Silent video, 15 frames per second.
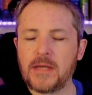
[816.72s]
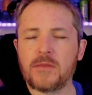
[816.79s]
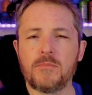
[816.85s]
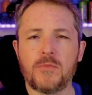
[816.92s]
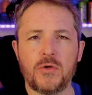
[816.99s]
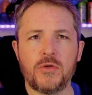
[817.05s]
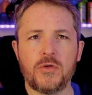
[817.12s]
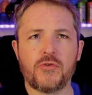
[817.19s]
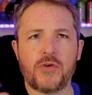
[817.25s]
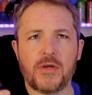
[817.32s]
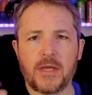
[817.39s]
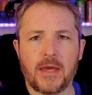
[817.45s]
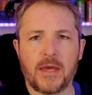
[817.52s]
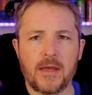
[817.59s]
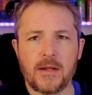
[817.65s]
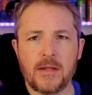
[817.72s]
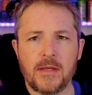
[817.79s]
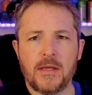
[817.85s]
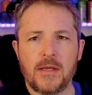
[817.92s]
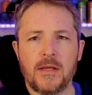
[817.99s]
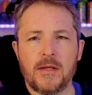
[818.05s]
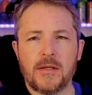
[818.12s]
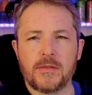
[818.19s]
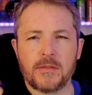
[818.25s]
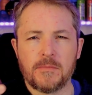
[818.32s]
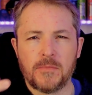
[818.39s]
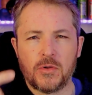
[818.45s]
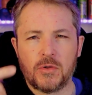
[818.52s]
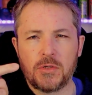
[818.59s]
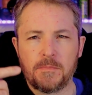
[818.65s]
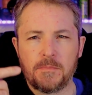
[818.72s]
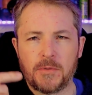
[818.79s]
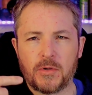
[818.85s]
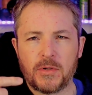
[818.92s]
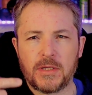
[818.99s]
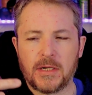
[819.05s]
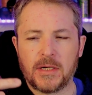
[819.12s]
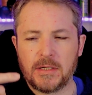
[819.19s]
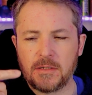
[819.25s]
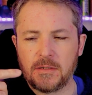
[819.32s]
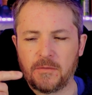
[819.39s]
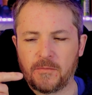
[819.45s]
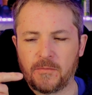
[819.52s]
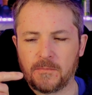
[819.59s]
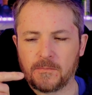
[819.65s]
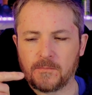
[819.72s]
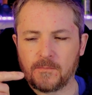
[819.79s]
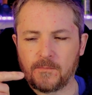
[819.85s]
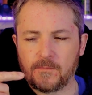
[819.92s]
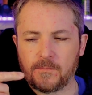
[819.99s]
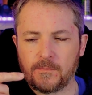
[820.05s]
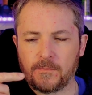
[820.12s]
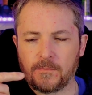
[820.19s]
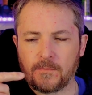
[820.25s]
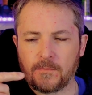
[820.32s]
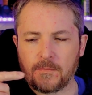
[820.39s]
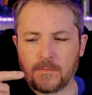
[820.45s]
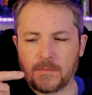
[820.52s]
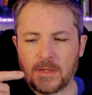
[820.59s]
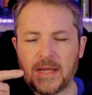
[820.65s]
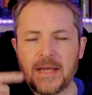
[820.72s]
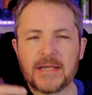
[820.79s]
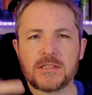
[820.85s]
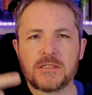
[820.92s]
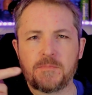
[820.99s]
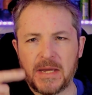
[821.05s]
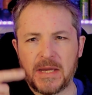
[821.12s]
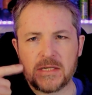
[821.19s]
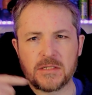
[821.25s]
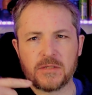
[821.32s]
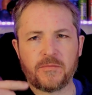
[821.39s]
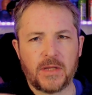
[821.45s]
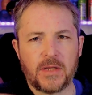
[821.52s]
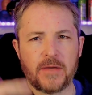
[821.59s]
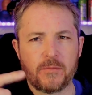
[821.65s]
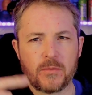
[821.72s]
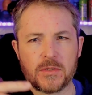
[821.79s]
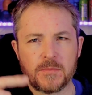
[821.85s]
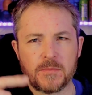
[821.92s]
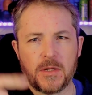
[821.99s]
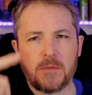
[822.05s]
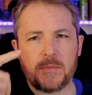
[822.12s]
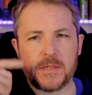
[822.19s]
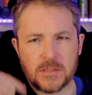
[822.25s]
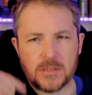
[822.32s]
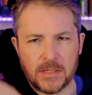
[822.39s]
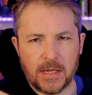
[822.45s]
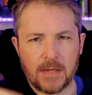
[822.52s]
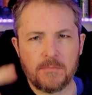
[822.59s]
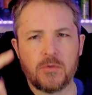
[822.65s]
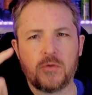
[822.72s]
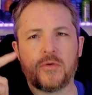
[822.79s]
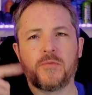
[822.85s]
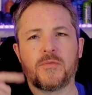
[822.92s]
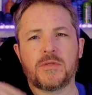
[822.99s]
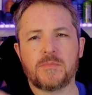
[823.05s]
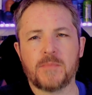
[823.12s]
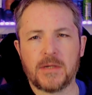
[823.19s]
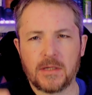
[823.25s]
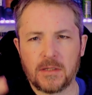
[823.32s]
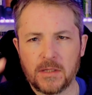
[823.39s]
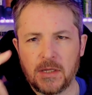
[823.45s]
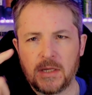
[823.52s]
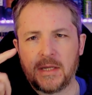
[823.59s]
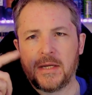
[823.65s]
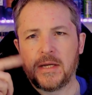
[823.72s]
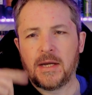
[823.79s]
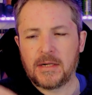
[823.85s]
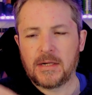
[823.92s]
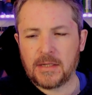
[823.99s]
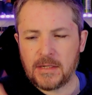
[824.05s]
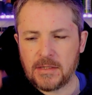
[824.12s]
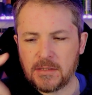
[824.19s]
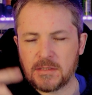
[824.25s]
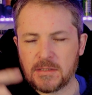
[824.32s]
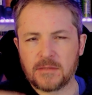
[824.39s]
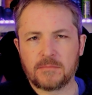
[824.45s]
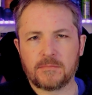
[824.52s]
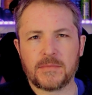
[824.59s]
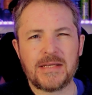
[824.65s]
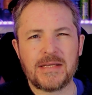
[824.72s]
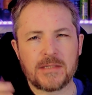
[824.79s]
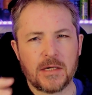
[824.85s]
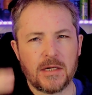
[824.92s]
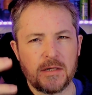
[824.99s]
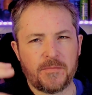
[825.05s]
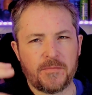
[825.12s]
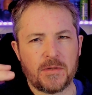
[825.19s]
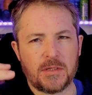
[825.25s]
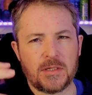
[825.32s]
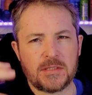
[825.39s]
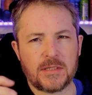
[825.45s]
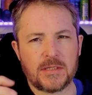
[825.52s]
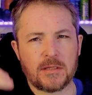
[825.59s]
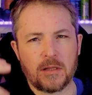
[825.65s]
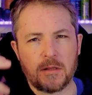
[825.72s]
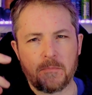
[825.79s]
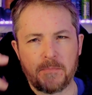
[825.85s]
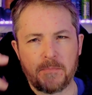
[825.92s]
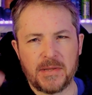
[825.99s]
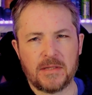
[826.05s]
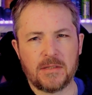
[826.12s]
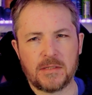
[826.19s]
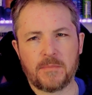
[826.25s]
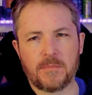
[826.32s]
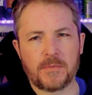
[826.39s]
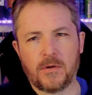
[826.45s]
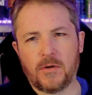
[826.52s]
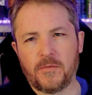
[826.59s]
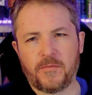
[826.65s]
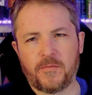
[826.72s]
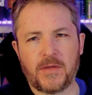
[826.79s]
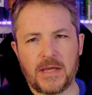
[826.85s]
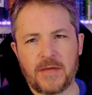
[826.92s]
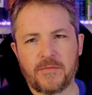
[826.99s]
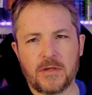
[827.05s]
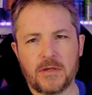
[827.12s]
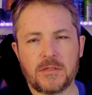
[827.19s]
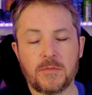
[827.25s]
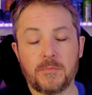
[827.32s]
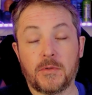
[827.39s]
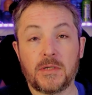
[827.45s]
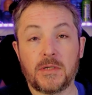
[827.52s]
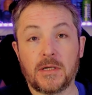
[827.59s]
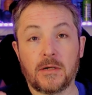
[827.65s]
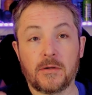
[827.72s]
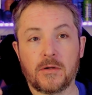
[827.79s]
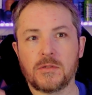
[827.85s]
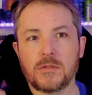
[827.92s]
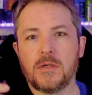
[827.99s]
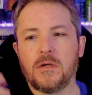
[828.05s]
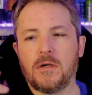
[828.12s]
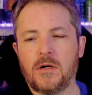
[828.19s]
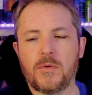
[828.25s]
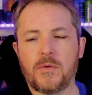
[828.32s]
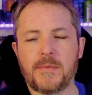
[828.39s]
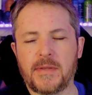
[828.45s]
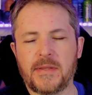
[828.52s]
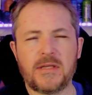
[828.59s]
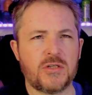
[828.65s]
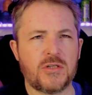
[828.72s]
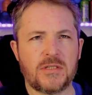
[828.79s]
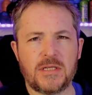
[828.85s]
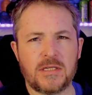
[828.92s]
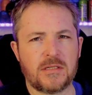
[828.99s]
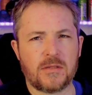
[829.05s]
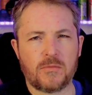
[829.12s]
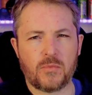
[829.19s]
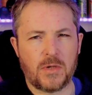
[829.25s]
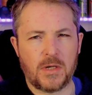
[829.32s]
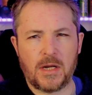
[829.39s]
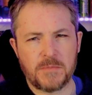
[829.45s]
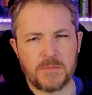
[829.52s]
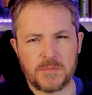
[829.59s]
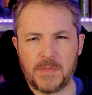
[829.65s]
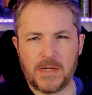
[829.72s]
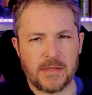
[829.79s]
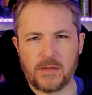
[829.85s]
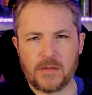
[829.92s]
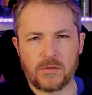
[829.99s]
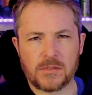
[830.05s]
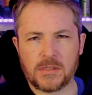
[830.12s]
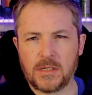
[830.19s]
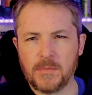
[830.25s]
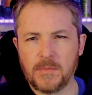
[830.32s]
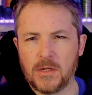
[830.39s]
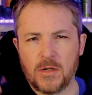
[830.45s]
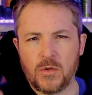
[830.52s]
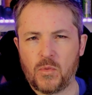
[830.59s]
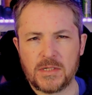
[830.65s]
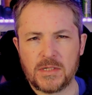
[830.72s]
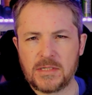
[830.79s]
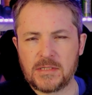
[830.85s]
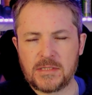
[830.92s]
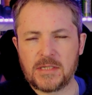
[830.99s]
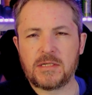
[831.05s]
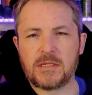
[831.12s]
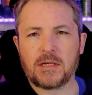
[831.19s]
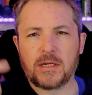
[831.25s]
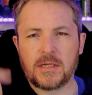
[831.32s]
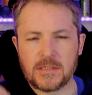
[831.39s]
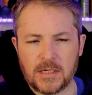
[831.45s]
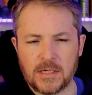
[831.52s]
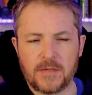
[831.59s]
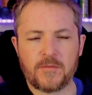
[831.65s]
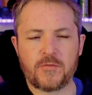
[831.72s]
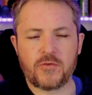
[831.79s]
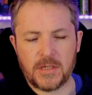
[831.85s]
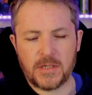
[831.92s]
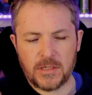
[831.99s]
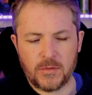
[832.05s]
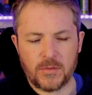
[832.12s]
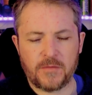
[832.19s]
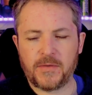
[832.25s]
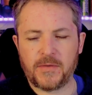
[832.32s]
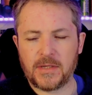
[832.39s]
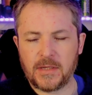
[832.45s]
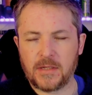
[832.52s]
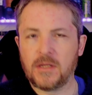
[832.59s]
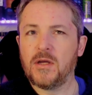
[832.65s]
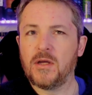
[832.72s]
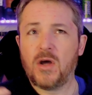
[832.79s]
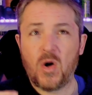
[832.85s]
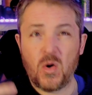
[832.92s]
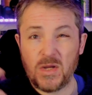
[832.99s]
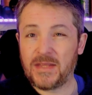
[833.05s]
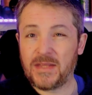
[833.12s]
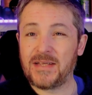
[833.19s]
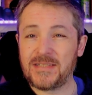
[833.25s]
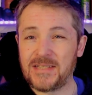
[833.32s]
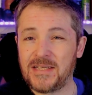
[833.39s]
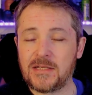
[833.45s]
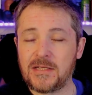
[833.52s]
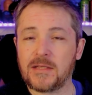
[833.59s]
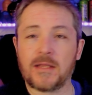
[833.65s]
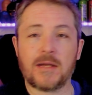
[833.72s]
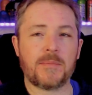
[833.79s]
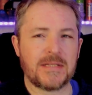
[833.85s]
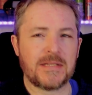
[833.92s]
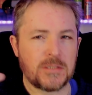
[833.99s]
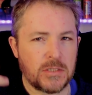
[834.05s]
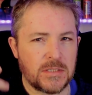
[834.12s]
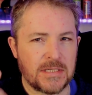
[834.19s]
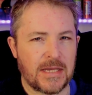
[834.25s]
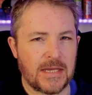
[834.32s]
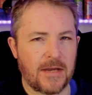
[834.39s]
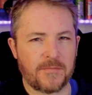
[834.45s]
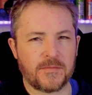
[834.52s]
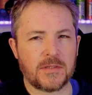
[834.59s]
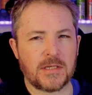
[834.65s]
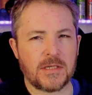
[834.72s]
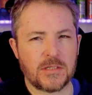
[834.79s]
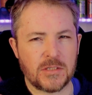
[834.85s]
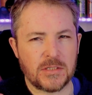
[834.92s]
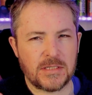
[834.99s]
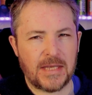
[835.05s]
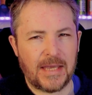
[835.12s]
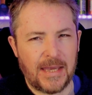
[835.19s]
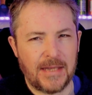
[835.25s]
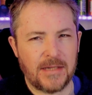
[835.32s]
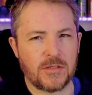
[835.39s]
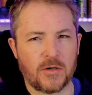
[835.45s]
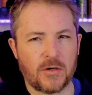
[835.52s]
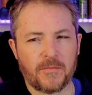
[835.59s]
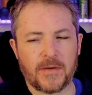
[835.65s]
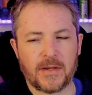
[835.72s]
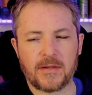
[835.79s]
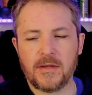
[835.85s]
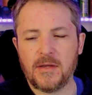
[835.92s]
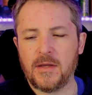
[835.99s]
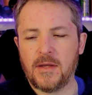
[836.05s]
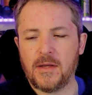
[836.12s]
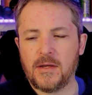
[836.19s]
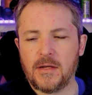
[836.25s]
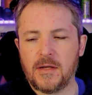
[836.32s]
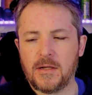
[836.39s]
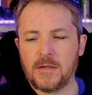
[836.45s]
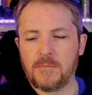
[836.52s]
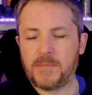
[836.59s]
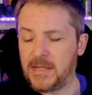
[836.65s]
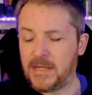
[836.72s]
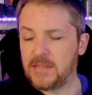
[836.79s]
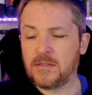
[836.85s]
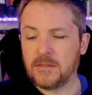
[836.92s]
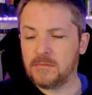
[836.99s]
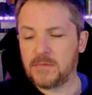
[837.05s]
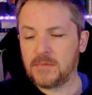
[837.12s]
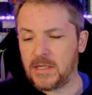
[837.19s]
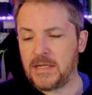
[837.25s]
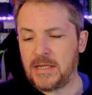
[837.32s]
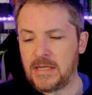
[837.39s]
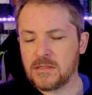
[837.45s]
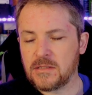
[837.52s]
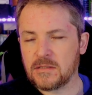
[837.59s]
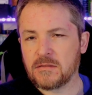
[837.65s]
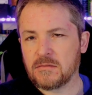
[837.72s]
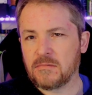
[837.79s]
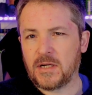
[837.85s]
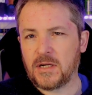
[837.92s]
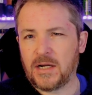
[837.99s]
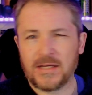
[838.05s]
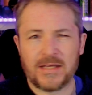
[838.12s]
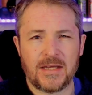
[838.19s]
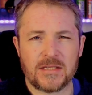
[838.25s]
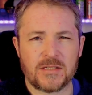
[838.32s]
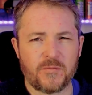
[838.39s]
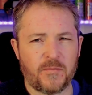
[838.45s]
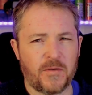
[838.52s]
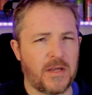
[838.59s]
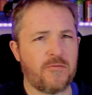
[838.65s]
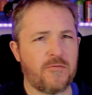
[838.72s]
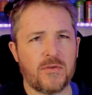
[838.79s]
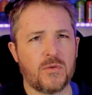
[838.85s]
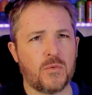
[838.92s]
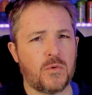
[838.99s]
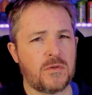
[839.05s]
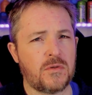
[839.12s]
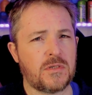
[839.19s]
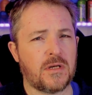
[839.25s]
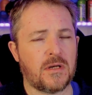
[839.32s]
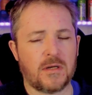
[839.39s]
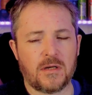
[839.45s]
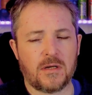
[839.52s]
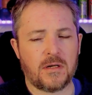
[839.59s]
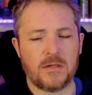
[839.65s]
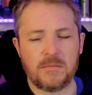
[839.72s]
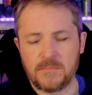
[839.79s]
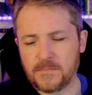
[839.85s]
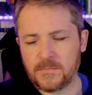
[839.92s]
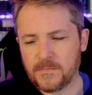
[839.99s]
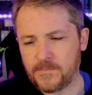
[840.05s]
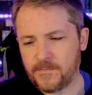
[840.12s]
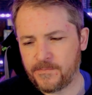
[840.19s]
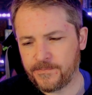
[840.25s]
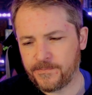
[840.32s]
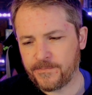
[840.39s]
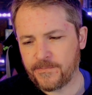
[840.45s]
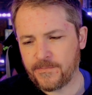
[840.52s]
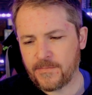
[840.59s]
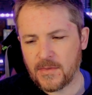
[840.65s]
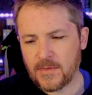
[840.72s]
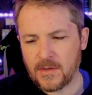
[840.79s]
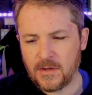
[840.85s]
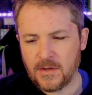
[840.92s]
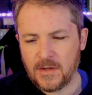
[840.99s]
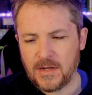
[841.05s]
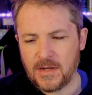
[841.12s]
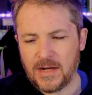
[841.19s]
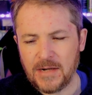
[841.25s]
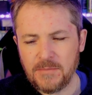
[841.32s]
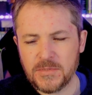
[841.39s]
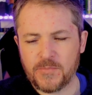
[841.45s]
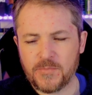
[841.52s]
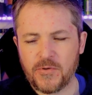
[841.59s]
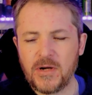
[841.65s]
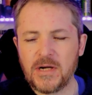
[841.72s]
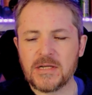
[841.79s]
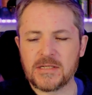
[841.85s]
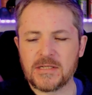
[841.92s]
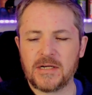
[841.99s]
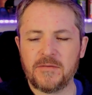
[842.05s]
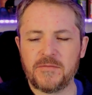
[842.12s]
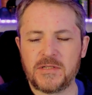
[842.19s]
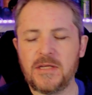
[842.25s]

Yeah, the more you drink it, the more your body kind of expects the flavour of the smell, because you're getting more of the smell, and it's kind of a subtle build-up of flavour as your body kind of goes, oh wait a minute, that should taste like, why, I'm smelling that all the time, why doesn't it taste like it? And it's kind of tricking you into thinking, oh yeah, that tastes like that, but it's just an aftertaste, just a hint of it. But it is, I guess, flavour in the water. I'm surprised.